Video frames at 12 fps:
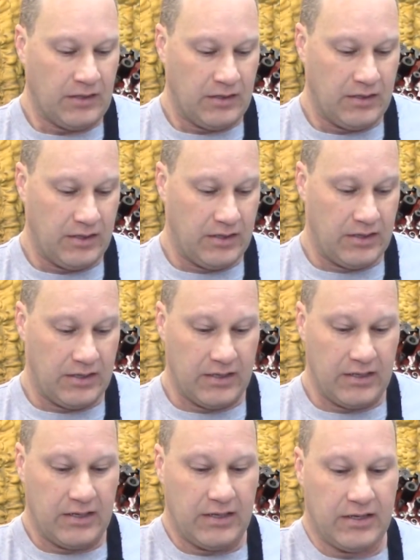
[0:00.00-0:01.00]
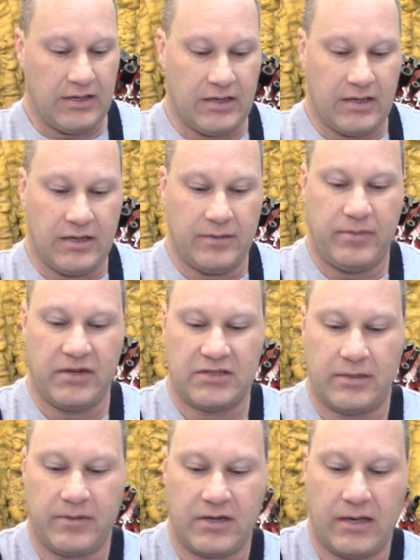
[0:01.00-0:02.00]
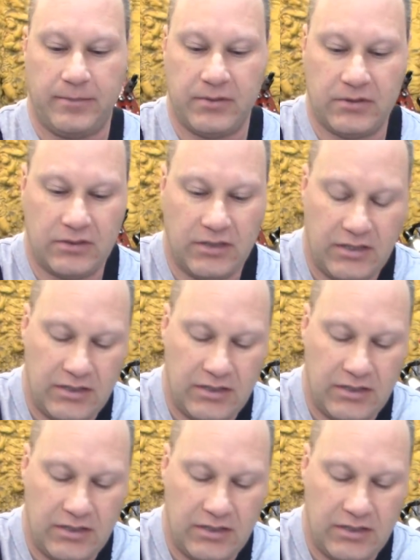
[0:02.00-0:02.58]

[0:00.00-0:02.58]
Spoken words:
And I picked up a couple